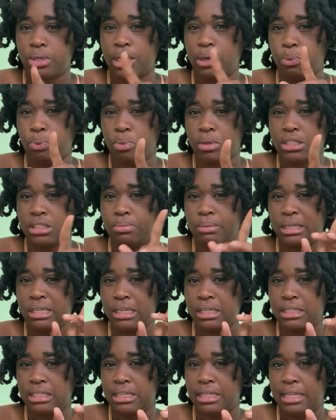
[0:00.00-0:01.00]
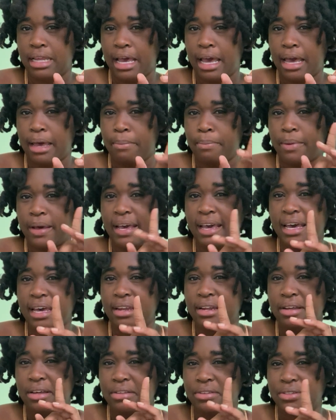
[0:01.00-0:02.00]
It was because of that, but I had
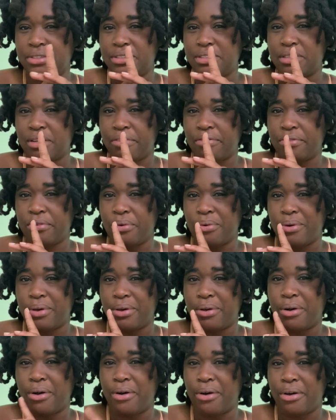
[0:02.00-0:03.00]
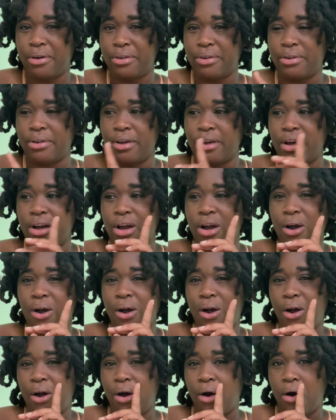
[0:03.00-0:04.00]
other stuff going on
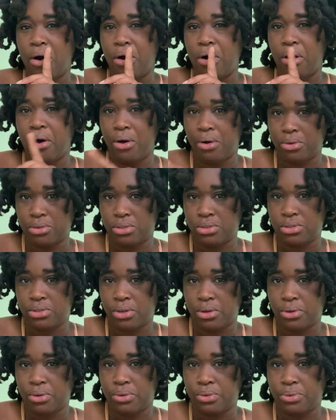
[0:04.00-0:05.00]
also.